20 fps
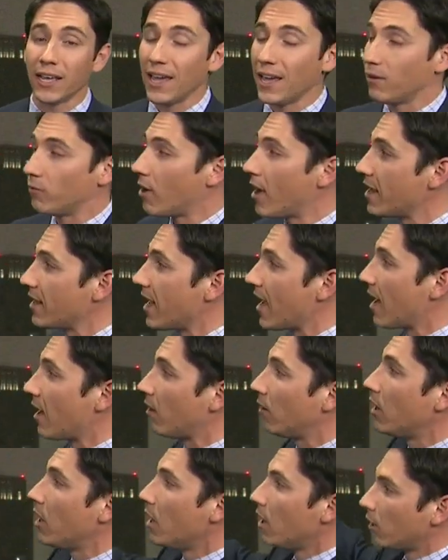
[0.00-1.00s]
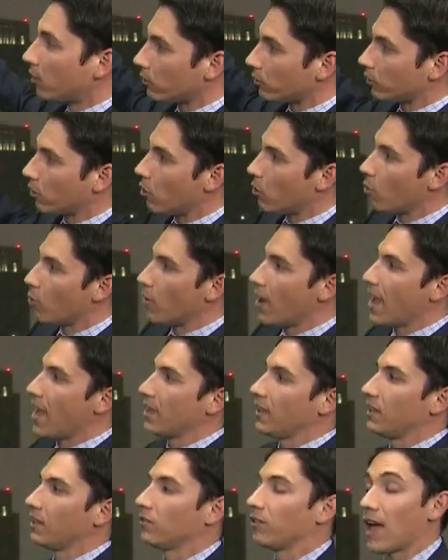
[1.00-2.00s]
again, right now, low
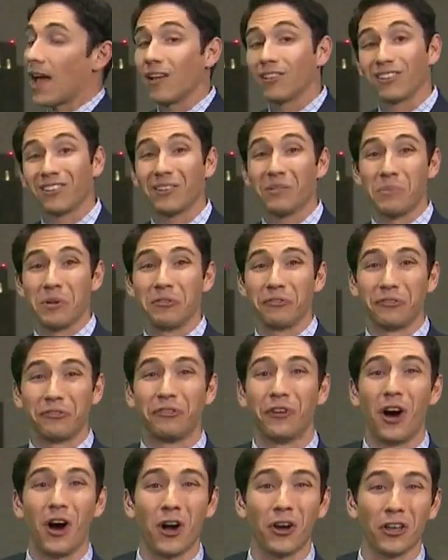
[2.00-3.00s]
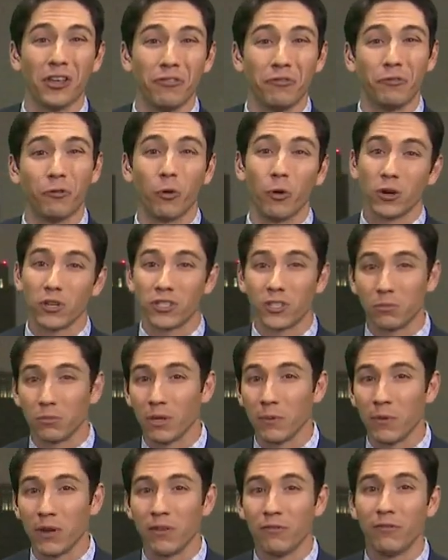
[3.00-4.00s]
hanging clouds, a little bit foggy for us, some
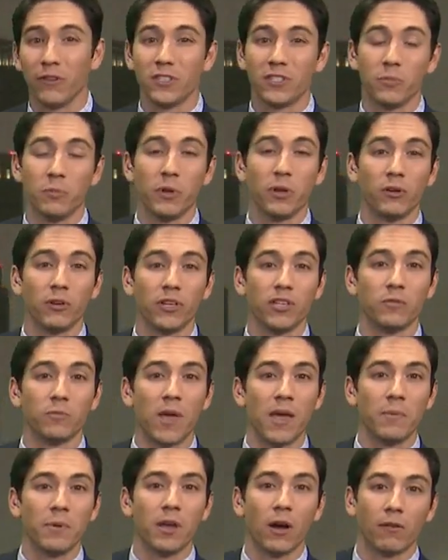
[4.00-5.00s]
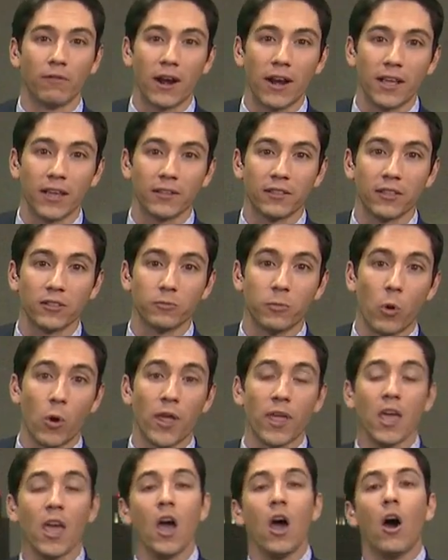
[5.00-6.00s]
limited visibilities maybe already at this
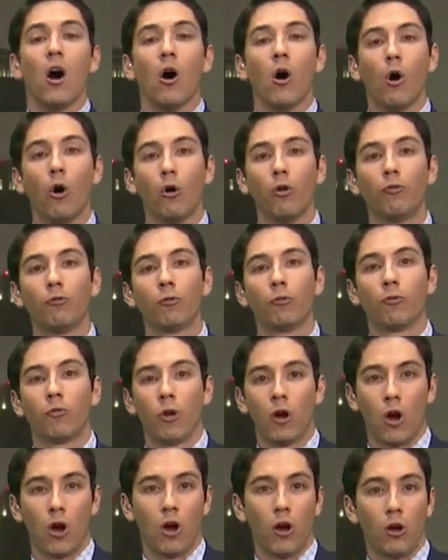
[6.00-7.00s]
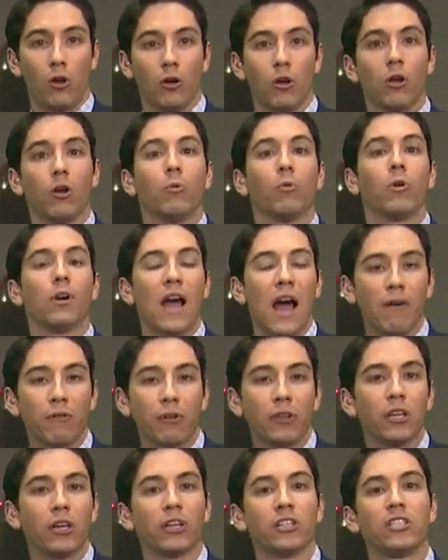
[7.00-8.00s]
point. Overall, we're not
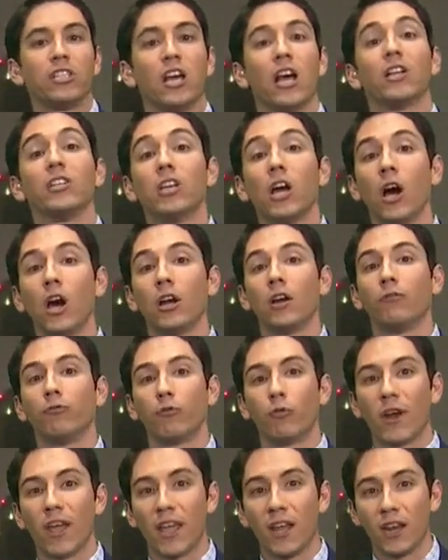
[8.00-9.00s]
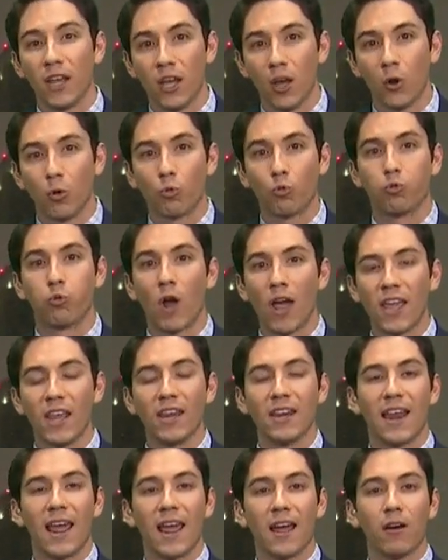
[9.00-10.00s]
really going to see a ton of rain right
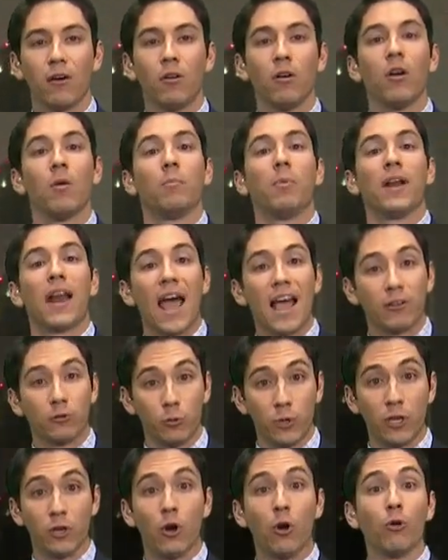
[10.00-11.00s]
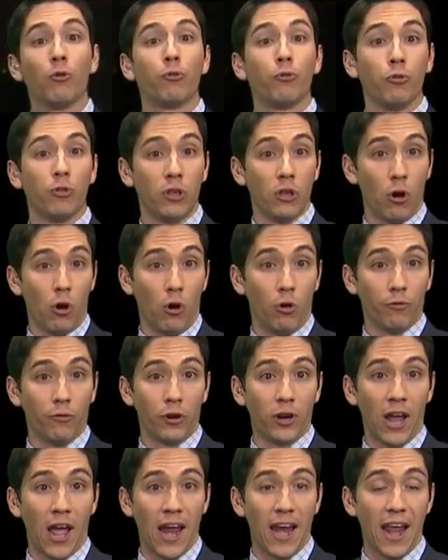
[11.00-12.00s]
now, but as we go through the
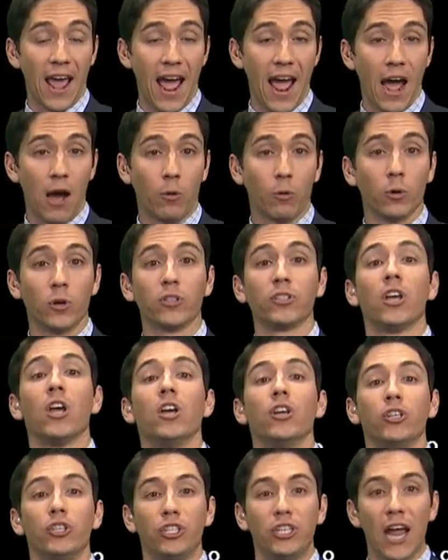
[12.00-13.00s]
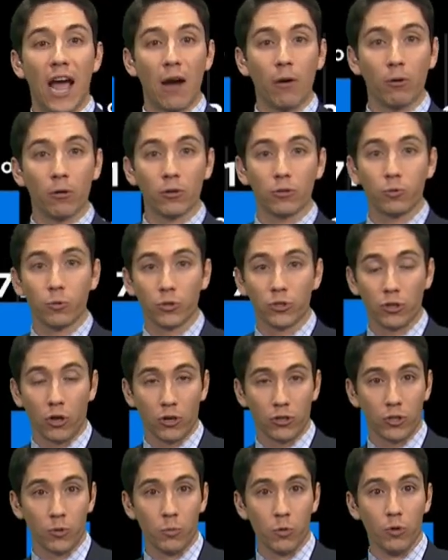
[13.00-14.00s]
overnight hours, showers will
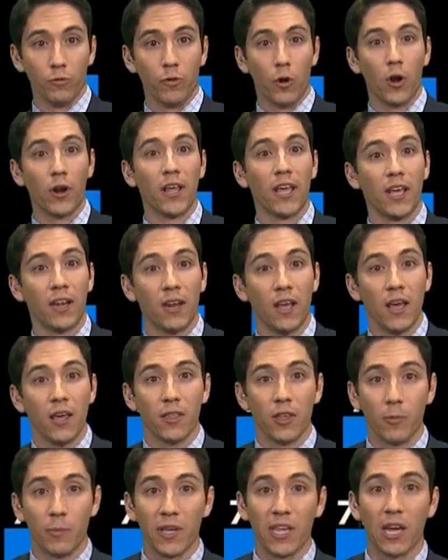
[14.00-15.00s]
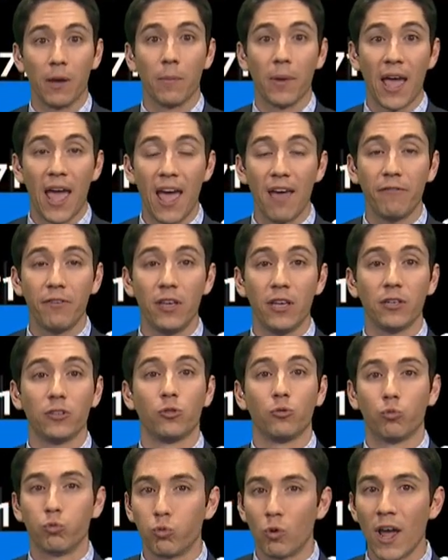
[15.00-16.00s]
start to move on in. They'll become
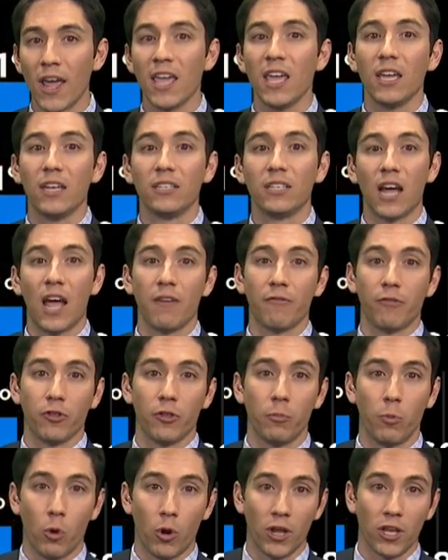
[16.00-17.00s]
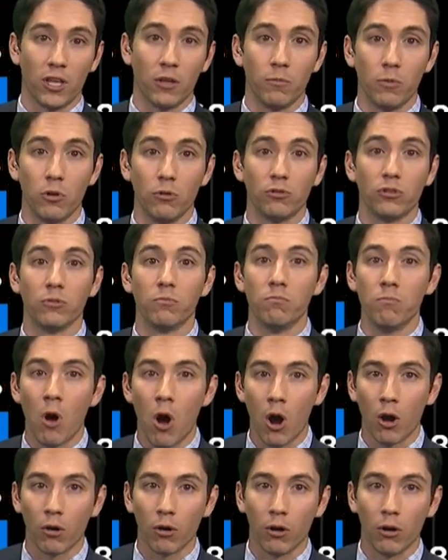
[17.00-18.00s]
heaviest right in time for the morning commute
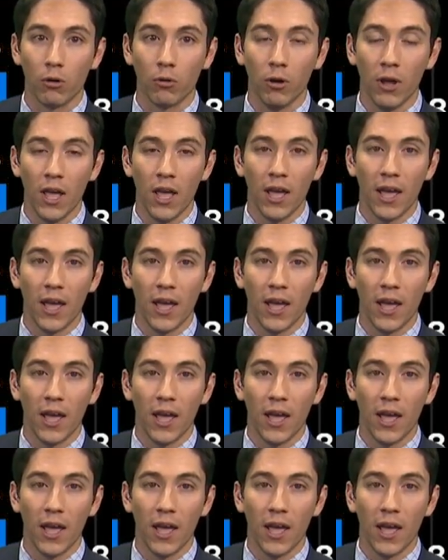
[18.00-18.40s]
tomorrow.